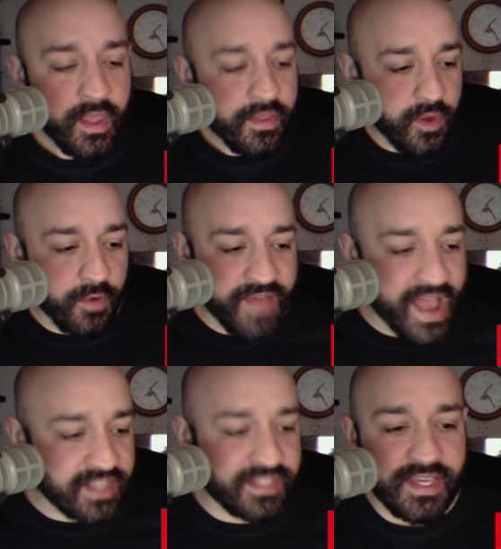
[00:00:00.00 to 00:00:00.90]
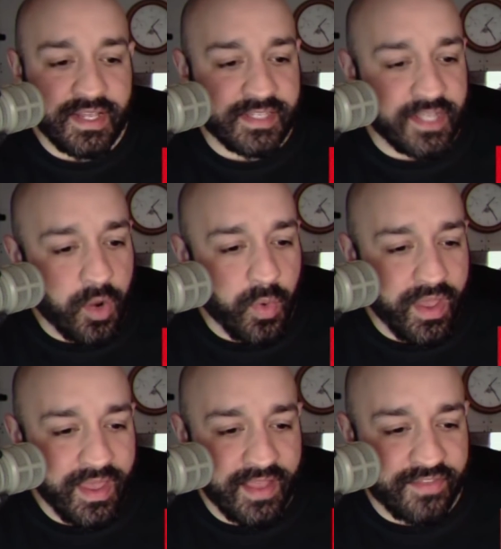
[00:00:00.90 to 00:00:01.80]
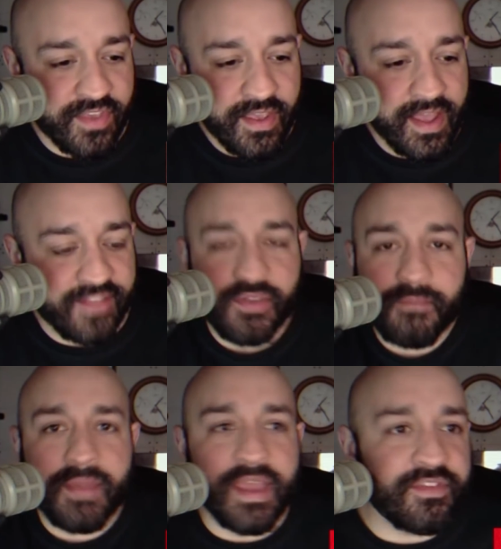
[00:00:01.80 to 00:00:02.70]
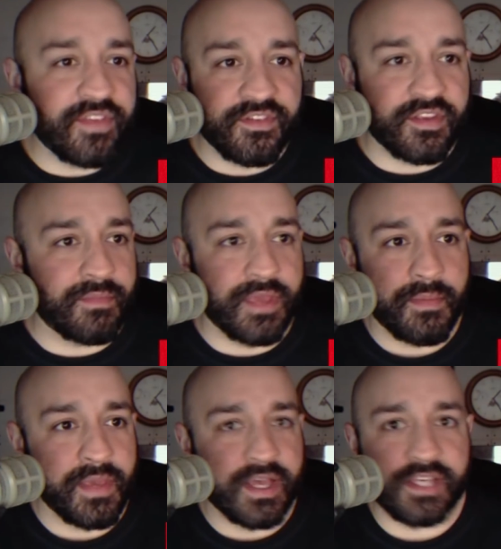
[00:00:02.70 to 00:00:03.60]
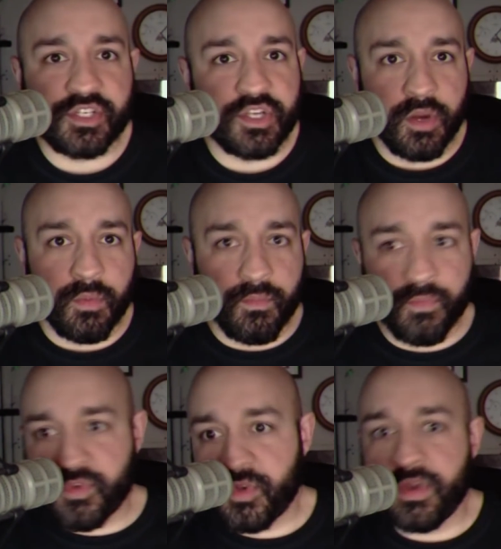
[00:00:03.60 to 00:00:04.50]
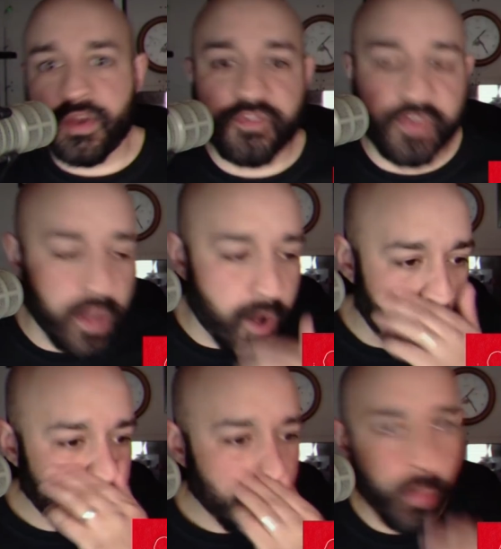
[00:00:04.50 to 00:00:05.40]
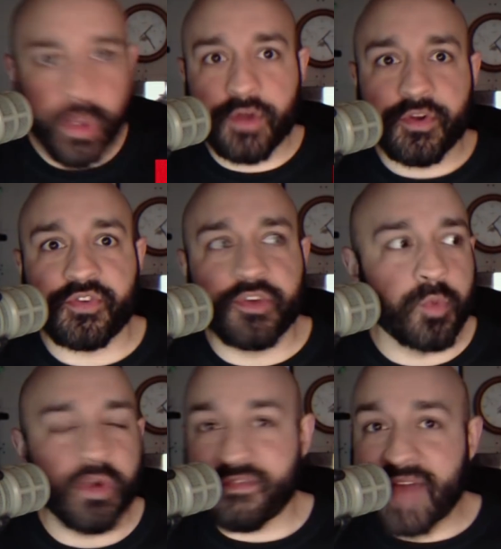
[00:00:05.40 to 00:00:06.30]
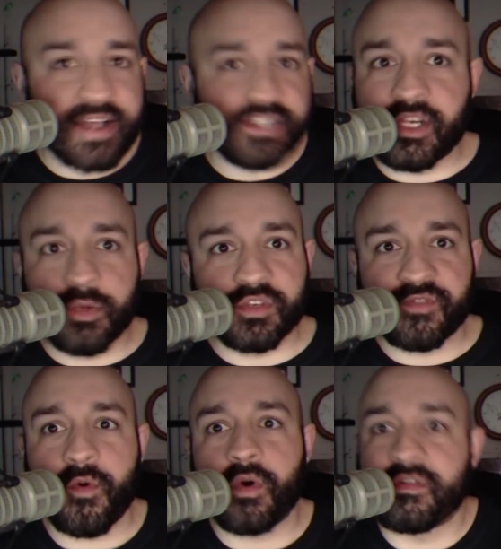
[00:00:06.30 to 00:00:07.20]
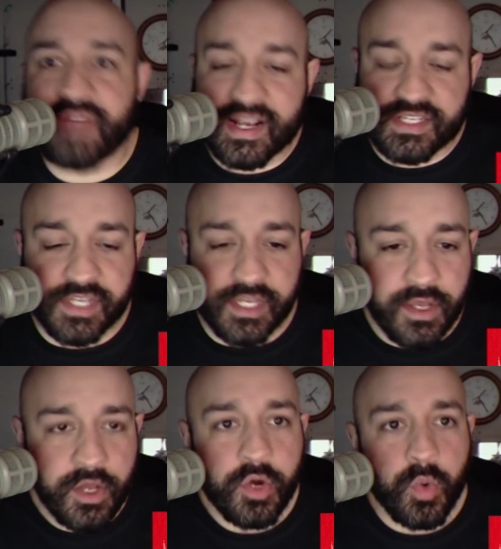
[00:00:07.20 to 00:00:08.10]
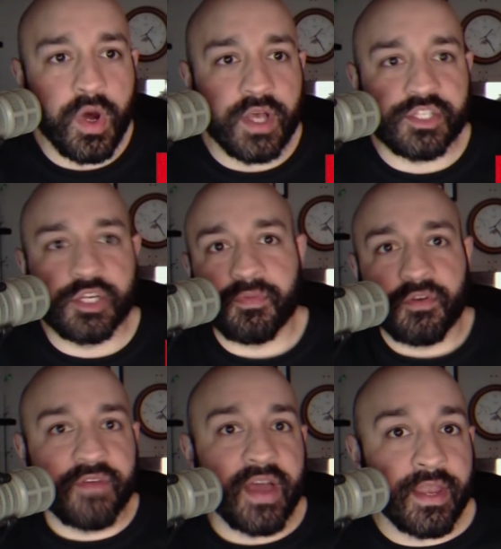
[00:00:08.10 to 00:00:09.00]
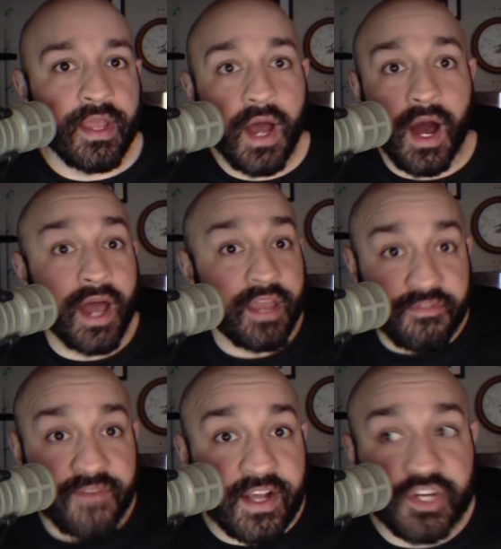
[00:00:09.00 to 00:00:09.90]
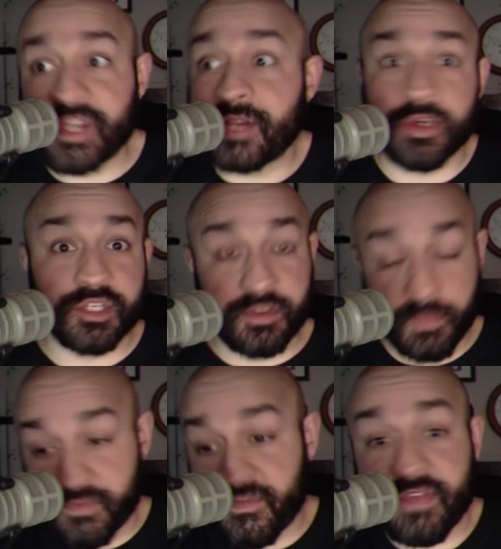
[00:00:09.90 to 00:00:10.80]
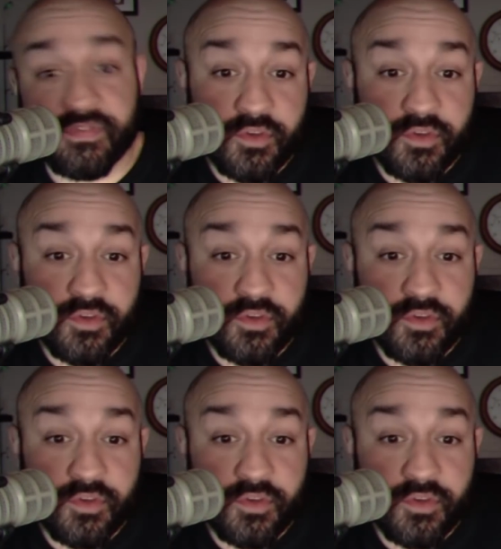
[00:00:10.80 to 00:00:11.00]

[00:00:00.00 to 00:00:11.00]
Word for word: You know, vaccines, you know, it's it's amazing to me. I mean, cuz you know, 2 years ago we understood what a vaccine was for. A vaccine was to prevent uh, infection, was to prevent you